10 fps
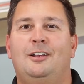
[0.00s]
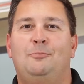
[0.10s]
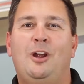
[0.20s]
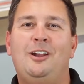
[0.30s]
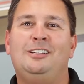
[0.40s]

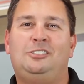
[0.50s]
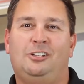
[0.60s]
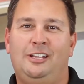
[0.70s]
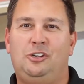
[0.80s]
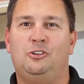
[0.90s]
Prior to
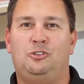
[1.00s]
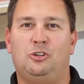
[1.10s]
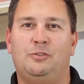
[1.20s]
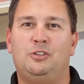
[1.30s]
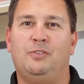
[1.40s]
installation or
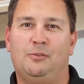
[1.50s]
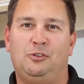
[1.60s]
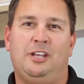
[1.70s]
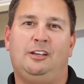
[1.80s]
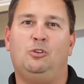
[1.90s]
service of
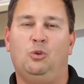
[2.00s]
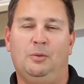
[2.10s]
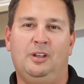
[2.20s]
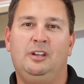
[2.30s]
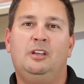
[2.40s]
Infratech
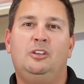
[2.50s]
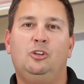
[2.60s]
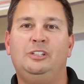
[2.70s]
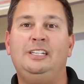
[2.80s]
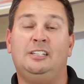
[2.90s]
equipment,
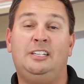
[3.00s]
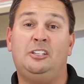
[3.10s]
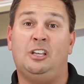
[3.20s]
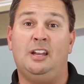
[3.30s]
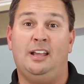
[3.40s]
you'll need to
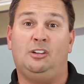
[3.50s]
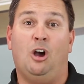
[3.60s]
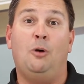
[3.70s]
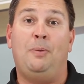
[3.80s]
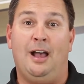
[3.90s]
disconnect
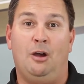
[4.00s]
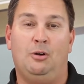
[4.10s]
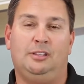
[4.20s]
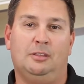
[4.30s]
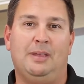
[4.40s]
all
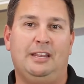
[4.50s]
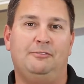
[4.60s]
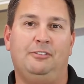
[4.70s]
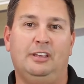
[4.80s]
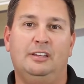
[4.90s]
power at the main
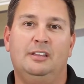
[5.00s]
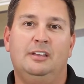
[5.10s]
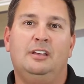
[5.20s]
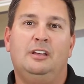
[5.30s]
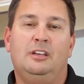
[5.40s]
feed. You
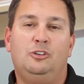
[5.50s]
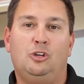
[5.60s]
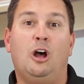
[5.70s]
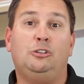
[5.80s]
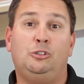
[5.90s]

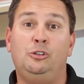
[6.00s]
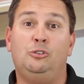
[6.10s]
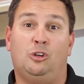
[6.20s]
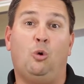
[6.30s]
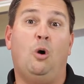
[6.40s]
should also
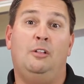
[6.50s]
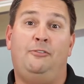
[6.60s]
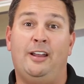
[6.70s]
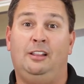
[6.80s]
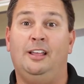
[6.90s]
use a
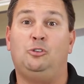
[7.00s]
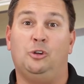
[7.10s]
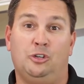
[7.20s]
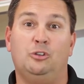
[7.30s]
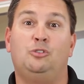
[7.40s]
qualified
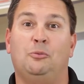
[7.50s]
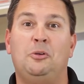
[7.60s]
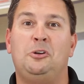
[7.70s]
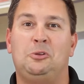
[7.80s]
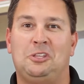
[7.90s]
electrician who's
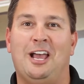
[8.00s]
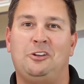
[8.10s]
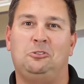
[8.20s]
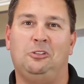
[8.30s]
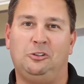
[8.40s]
familiar with the
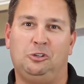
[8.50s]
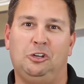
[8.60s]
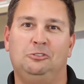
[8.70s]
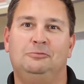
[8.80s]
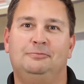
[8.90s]
National Electric Code.